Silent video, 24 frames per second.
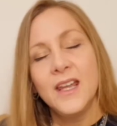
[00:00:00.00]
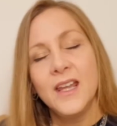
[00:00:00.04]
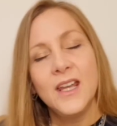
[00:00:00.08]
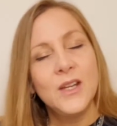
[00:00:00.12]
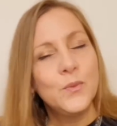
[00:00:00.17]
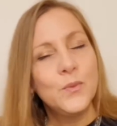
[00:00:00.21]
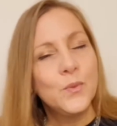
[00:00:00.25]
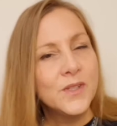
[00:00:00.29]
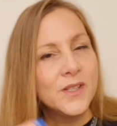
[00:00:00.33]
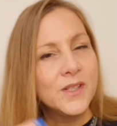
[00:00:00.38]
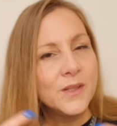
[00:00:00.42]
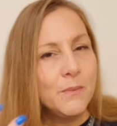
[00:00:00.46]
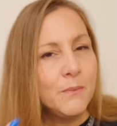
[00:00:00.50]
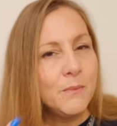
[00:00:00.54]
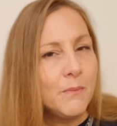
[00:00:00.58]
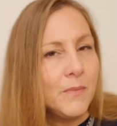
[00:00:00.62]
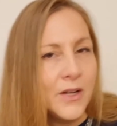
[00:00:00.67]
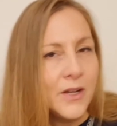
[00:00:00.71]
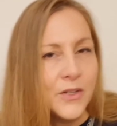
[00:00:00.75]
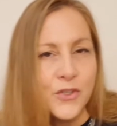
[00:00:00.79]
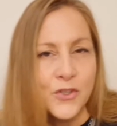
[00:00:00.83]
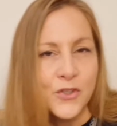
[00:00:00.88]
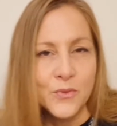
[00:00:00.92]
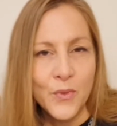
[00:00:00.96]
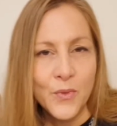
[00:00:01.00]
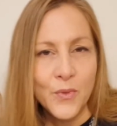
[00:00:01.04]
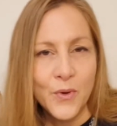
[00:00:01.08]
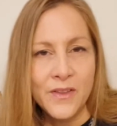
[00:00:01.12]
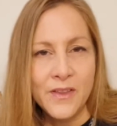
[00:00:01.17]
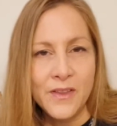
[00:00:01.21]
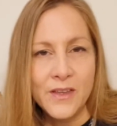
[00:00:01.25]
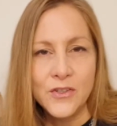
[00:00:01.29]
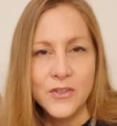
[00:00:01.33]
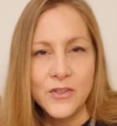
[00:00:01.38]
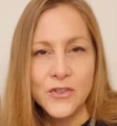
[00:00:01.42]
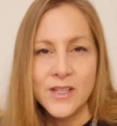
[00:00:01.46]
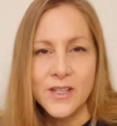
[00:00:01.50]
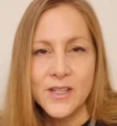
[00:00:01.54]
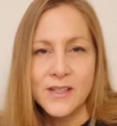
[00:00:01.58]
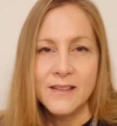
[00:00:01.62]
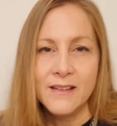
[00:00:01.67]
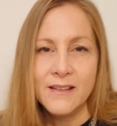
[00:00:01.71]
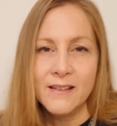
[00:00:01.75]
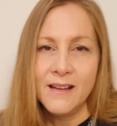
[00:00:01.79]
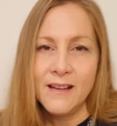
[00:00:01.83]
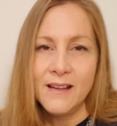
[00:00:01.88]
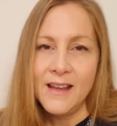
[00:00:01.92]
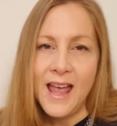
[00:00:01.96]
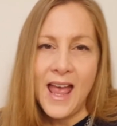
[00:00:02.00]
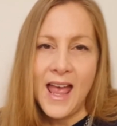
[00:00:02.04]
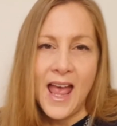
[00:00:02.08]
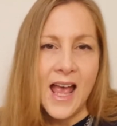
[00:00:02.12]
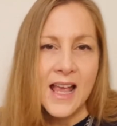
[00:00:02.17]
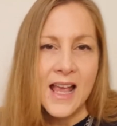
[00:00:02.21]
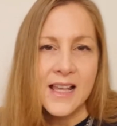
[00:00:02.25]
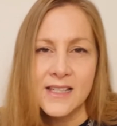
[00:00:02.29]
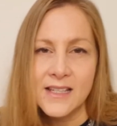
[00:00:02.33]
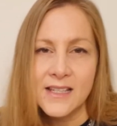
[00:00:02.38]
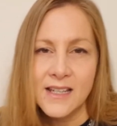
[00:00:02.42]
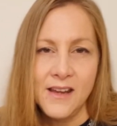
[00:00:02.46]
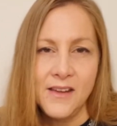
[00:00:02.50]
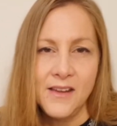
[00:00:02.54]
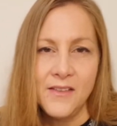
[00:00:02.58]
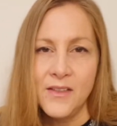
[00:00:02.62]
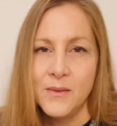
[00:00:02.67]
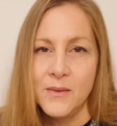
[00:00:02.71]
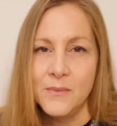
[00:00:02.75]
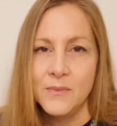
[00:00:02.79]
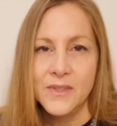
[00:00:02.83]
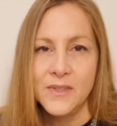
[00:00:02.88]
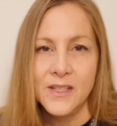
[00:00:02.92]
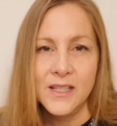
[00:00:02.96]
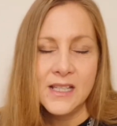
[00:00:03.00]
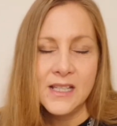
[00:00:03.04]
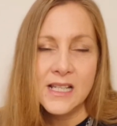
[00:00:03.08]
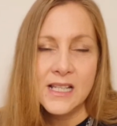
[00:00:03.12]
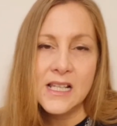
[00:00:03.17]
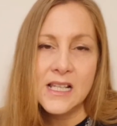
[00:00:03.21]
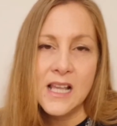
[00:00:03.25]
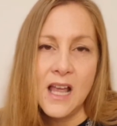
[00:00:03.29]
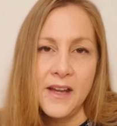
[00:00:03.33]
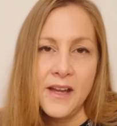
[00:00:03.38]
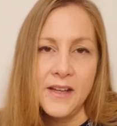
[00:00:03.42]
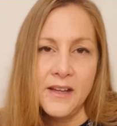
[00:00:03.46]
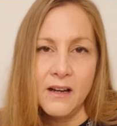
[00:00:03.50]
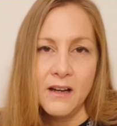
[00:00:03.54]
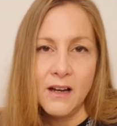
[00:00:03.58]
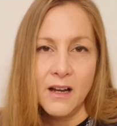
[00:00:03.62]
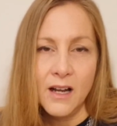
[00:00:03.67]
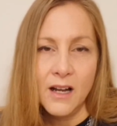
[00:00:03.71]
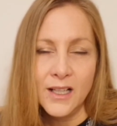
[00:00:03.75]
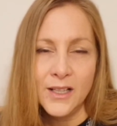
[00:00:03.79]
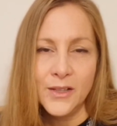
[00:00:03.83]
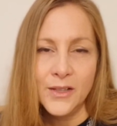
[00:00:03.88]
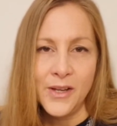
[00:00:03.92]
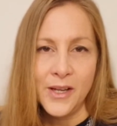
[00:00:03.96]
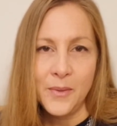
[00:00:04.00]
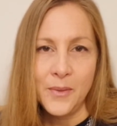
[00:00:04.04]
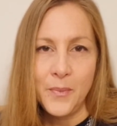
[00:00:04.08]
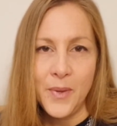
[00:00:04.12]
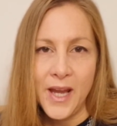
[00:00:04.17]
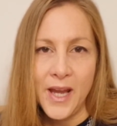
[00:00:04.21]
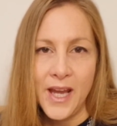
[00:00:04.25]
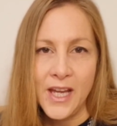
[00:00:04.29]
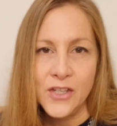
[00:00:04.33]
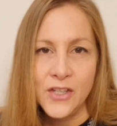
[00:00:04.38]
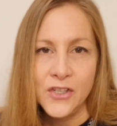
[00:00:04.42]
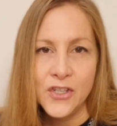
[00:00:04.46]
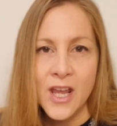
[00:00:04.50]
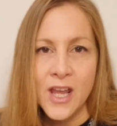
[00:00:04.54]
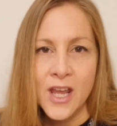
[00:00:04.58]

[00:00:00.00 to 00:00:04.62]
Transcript: It was much more than just asking them to design a coloring page.